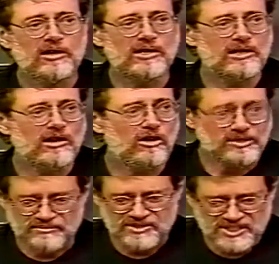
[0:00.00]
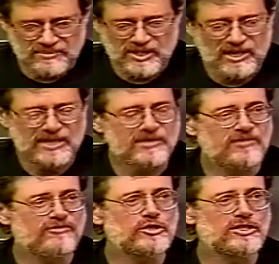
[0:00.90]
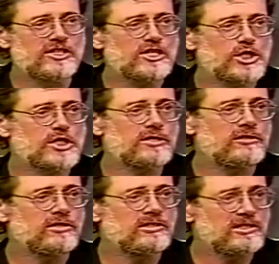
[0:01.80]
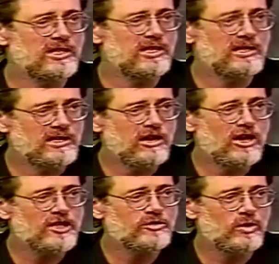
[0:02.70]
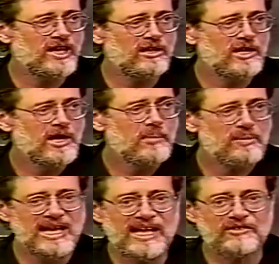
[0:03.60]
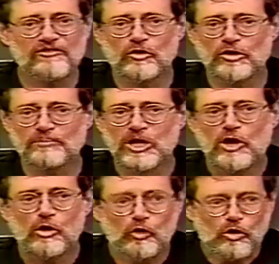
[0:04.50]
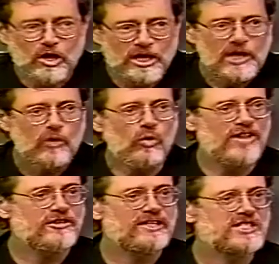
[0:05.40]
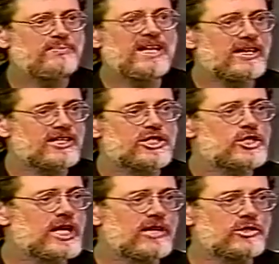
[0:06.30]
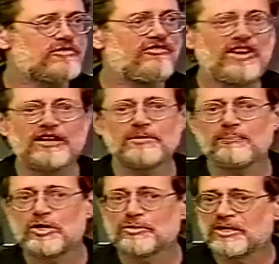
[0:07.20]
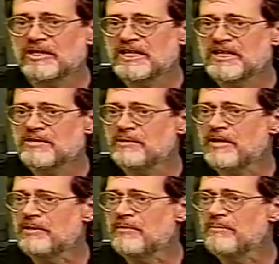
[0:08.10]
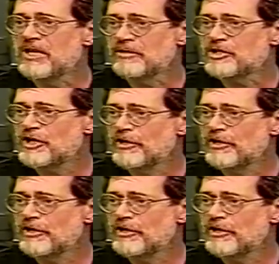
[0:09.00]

on some kind of traditional hardware platform, or whether it's being exchanged pheromonally among